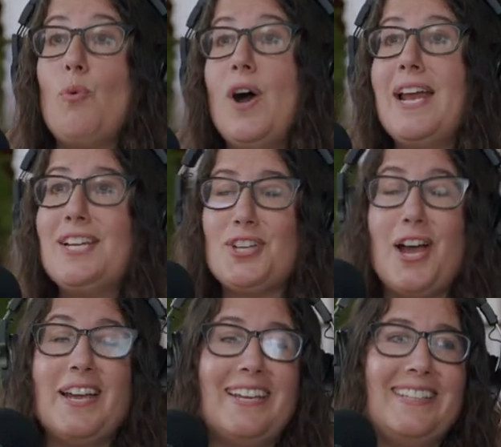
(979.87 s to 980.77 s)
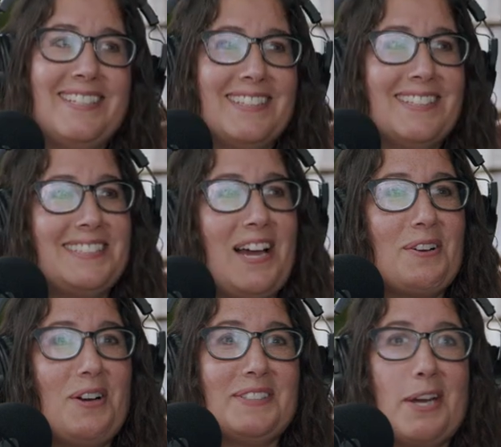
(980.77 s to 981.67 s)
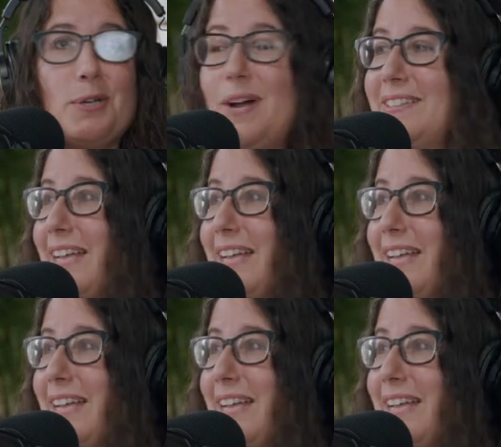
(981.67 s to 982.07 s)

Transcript: One I shot in this little town called Idyllwild,